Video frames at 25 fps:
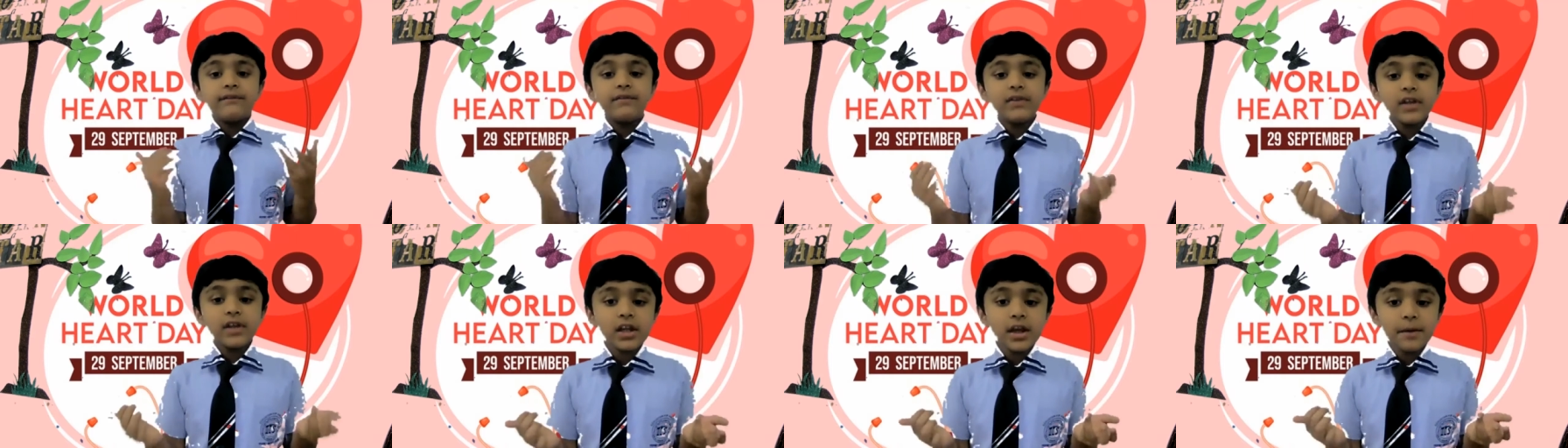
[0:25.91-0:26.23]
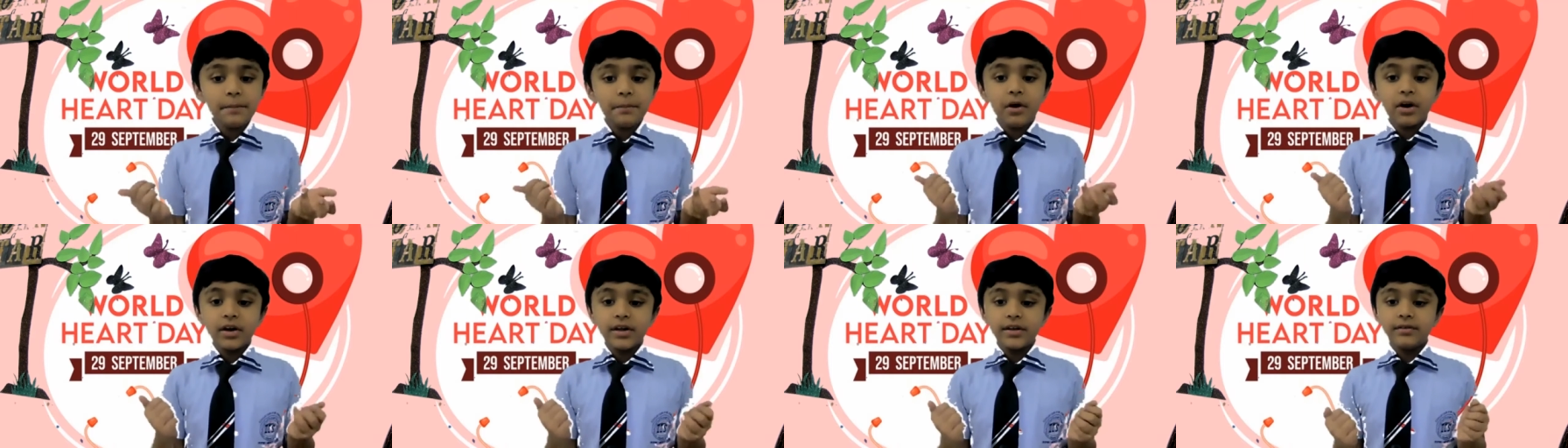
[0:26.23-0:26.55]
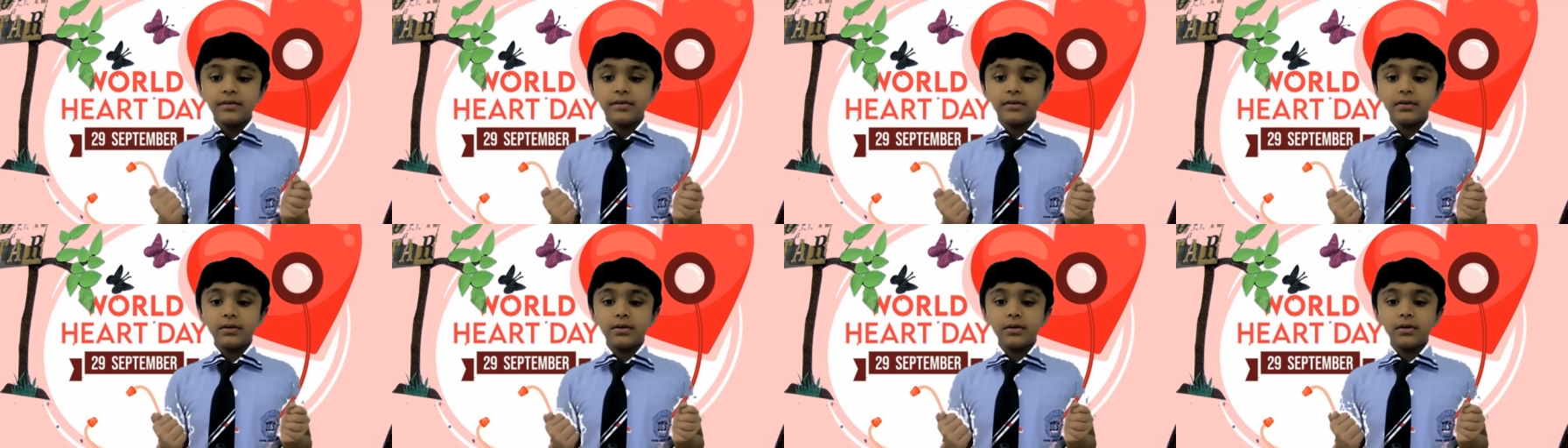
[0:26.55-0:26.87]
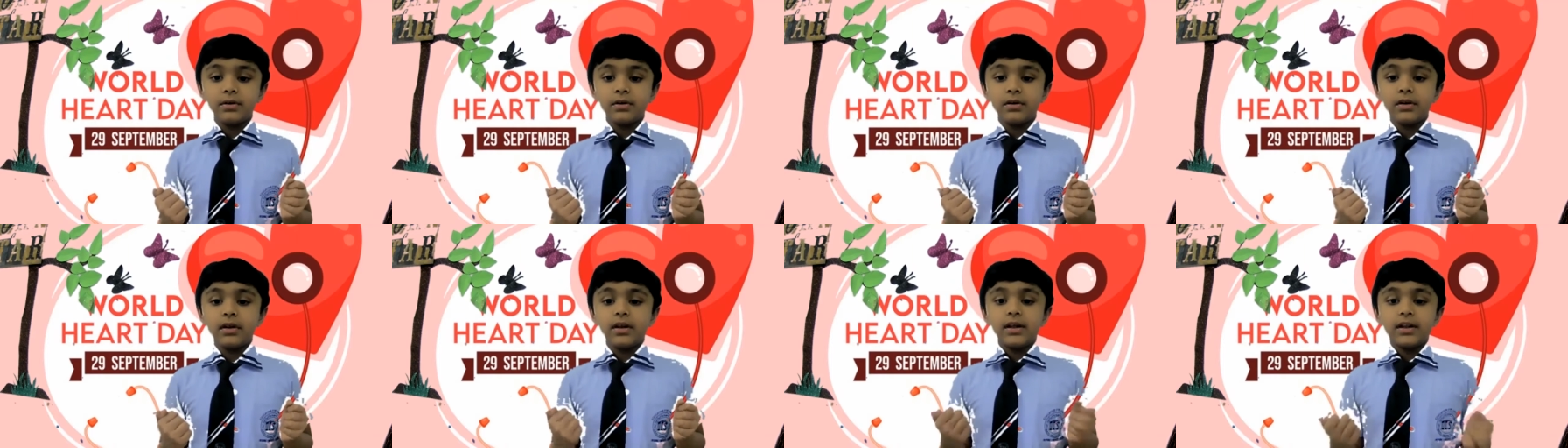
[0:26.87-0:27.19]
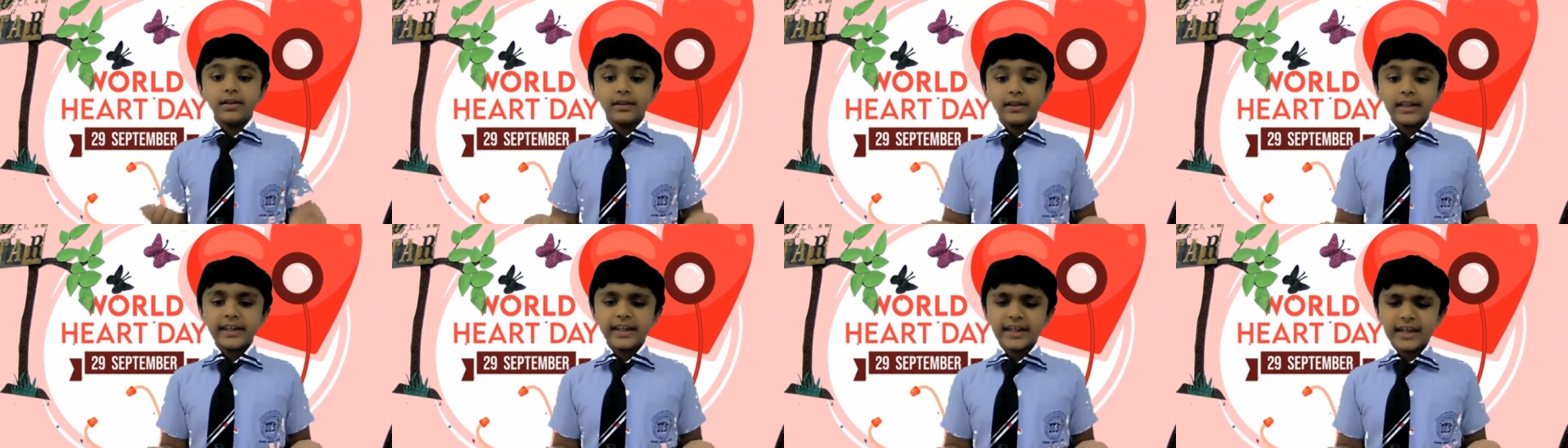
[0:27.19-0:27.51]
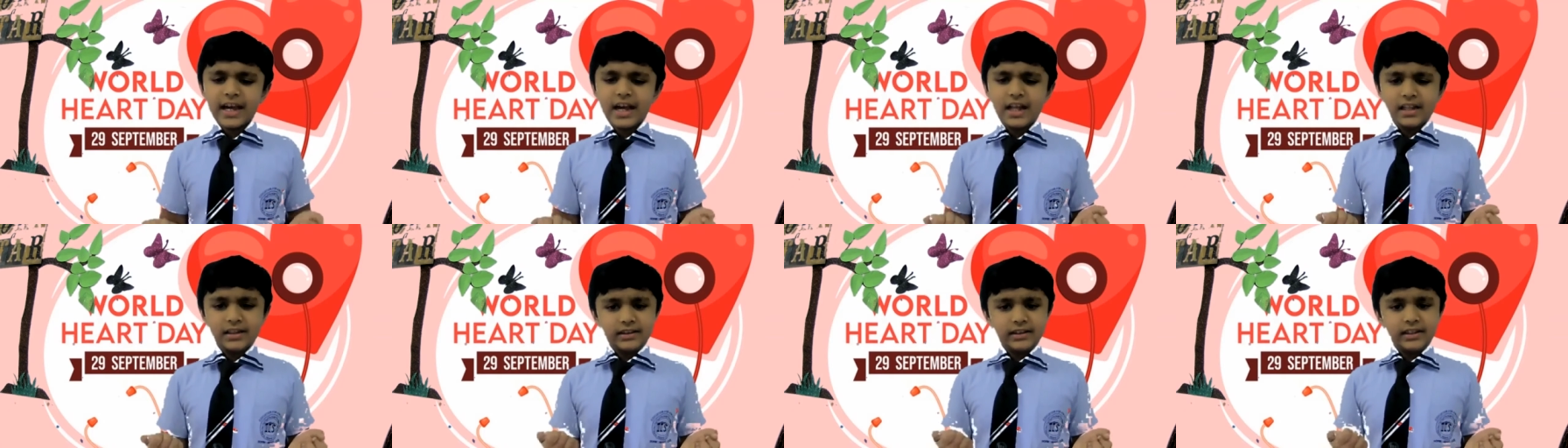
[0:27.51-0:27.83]
Fill your body with good.
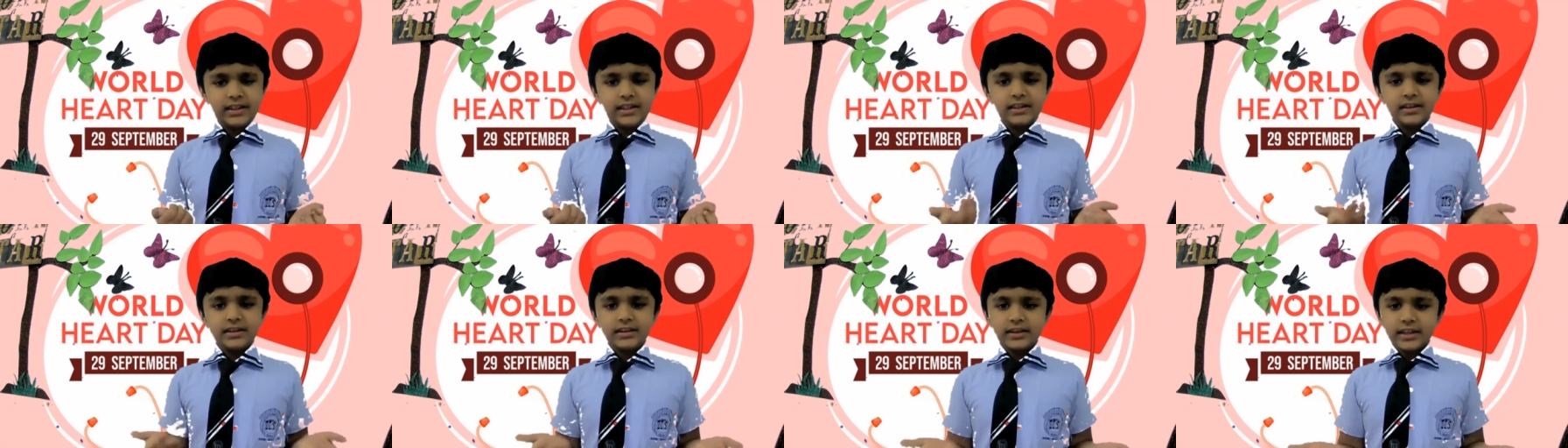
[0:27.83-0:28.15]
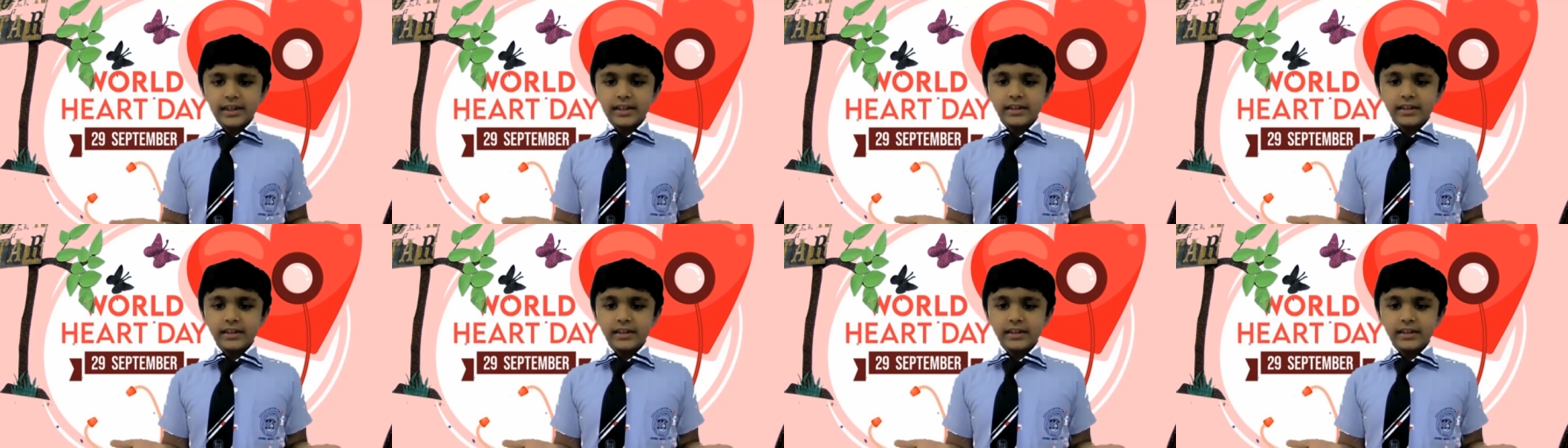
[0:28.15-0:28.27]
Think healthy.